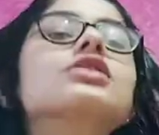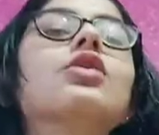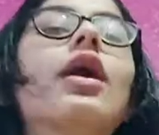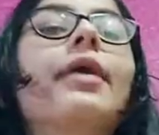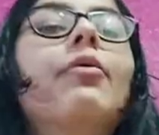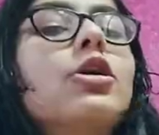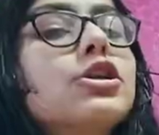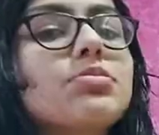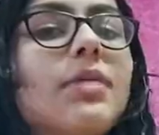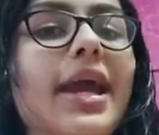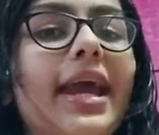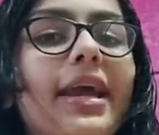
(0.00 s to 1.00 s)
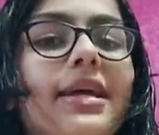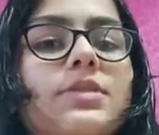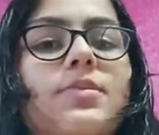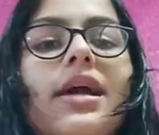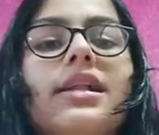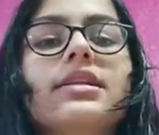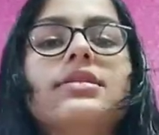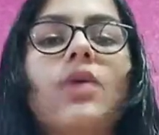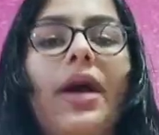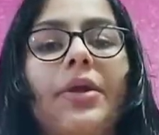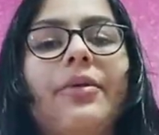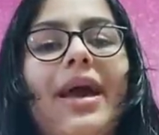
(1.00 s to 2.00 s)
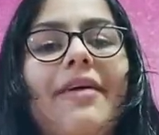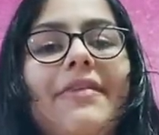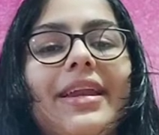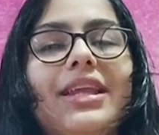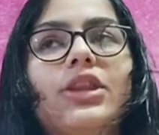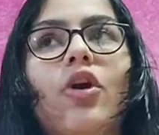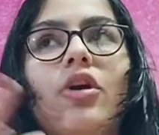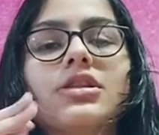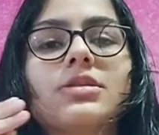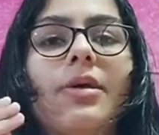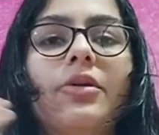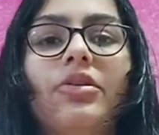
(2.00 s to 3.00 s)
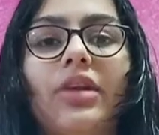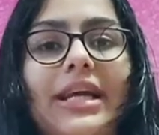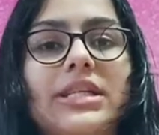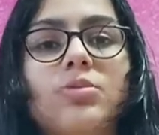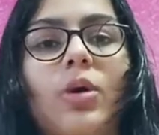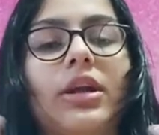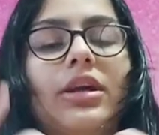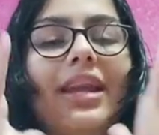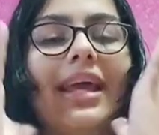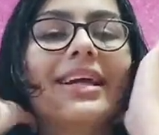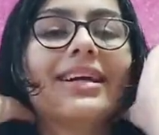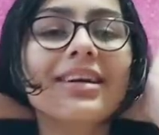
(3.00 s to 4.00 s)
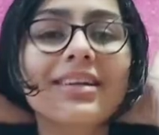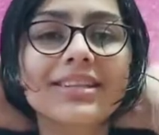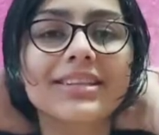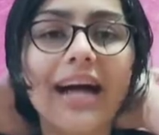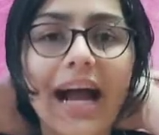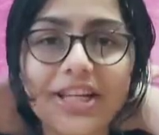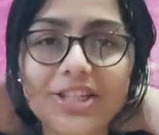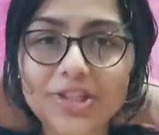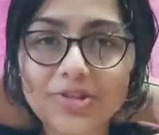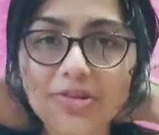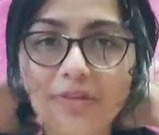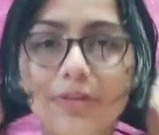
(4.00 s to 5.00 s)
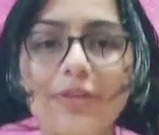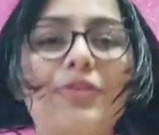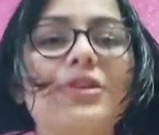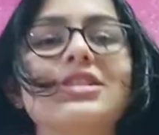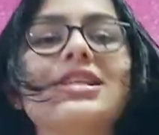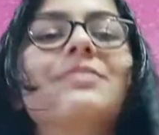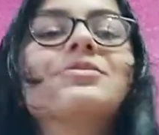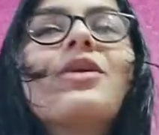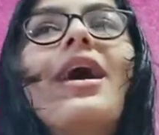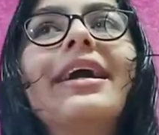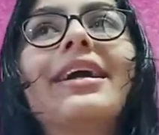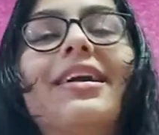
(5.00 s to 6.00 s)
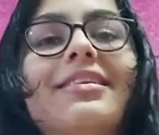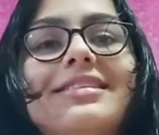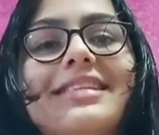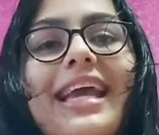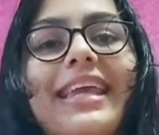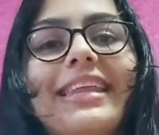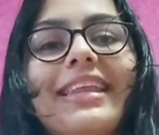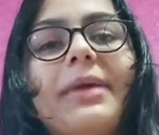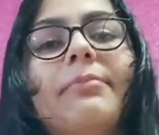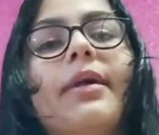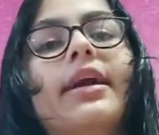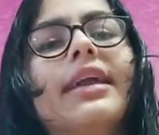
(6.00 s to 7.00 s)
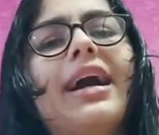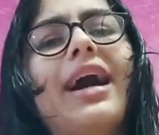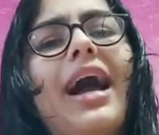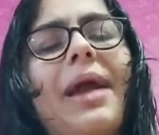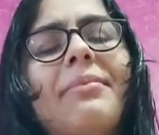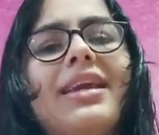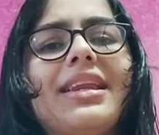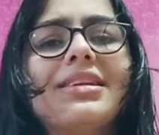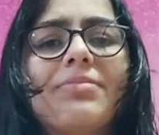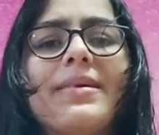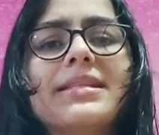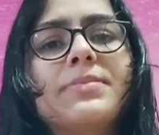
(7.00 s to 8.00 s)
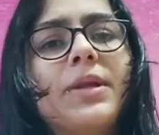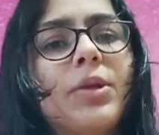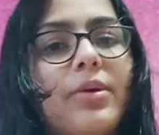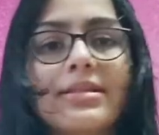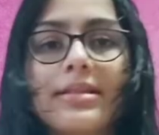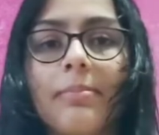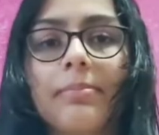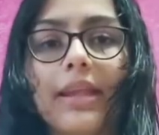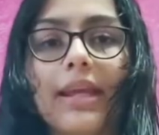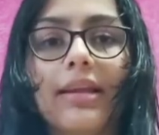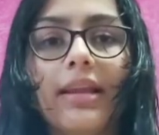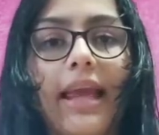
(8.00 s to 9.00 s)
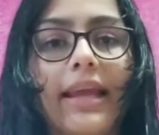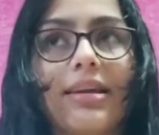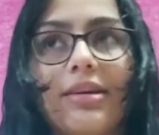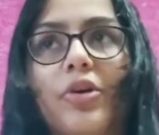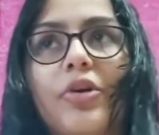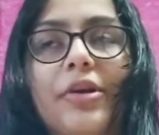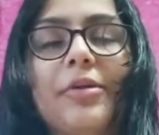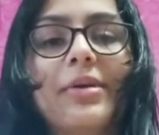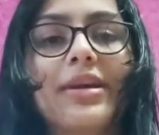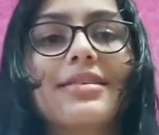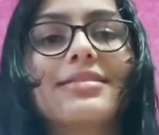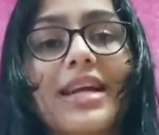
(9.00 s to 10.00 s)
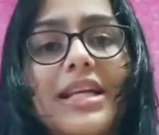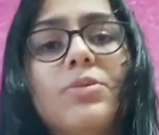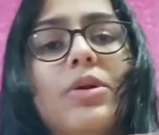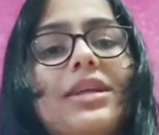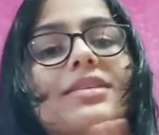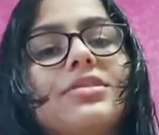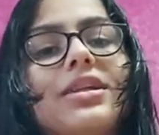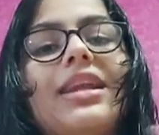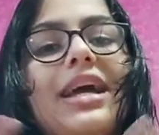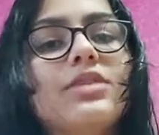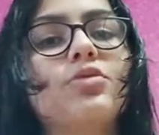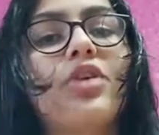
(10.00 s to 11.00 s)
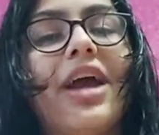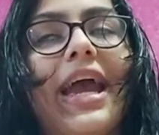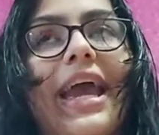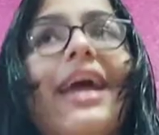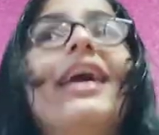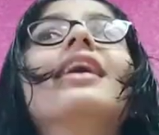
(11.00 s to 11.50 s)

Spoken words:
So I washed my hair as well. So I don't have any thoughts about the rice water, like I just used it for the first time, so I can't say anything, but I mean it must be doing something like good, because rice water is really nice for your hair.